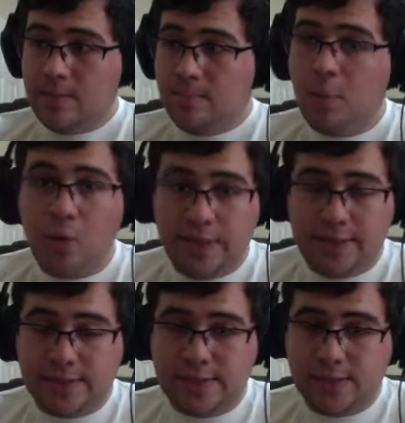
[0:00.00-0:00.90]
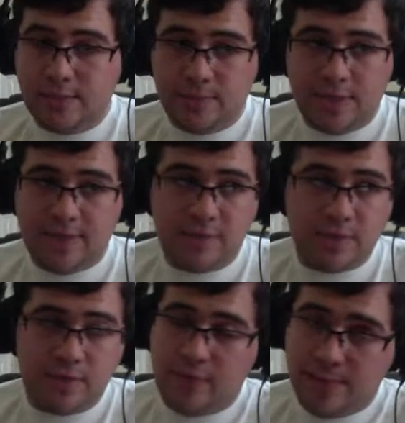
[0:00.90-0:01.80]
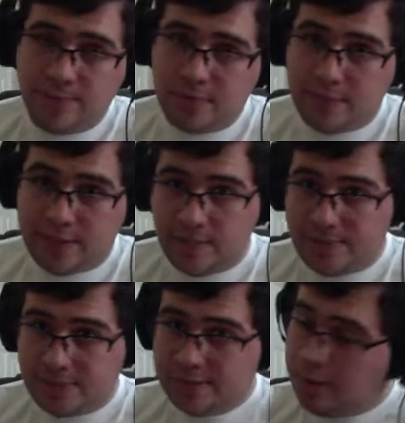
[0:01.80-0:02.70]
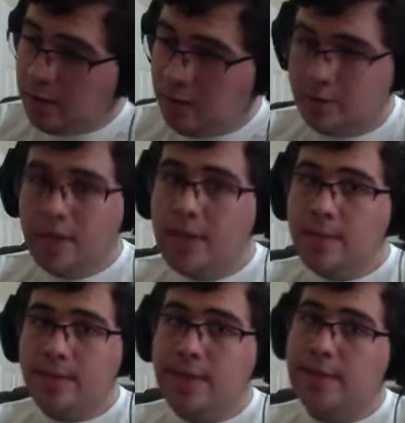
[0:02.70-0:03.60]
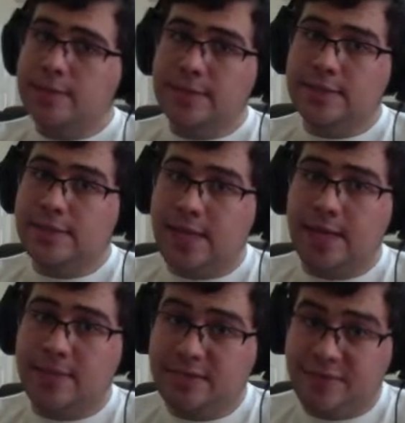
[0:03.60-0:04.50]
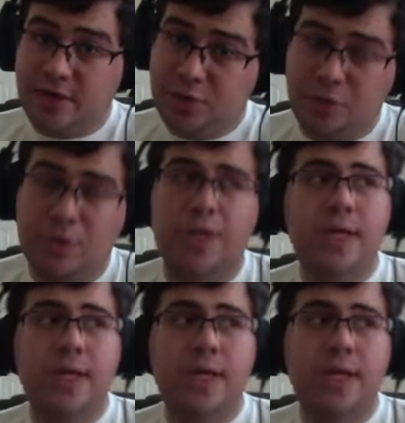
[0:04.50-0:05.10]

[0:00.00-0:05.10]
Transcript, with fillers: points, given the episode might not be as long because this anime is very short.